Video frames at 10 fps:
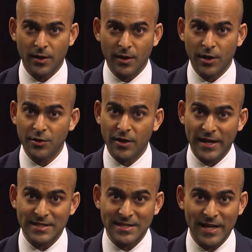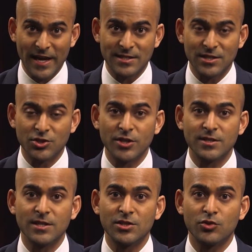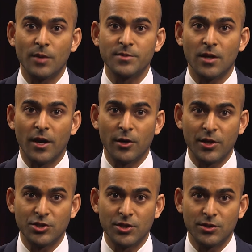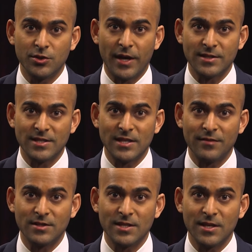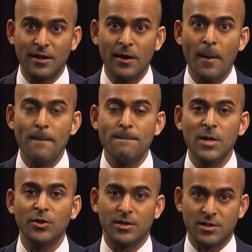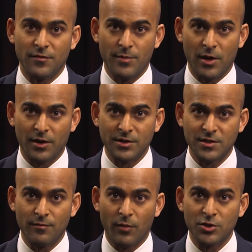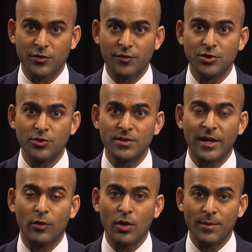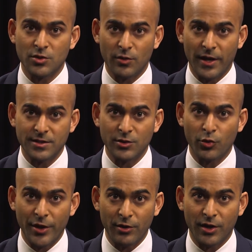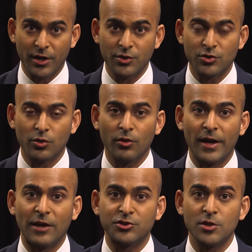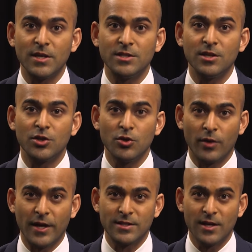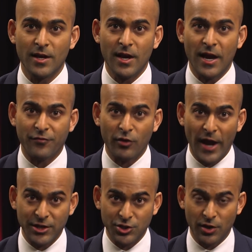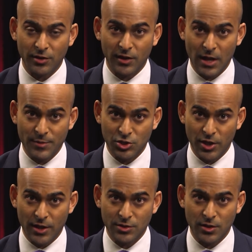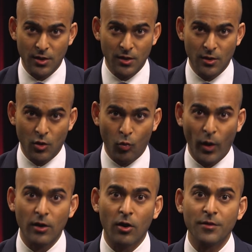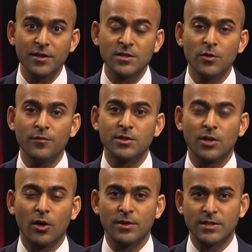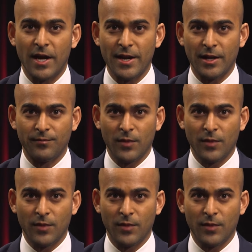Here in the United States, and just since Trump's inauguration in 2017, millions of Americans have marched for issues like women's rights, greater gun control, LGBTQ rights, and for action on climate change. Why are all these movements coinciding?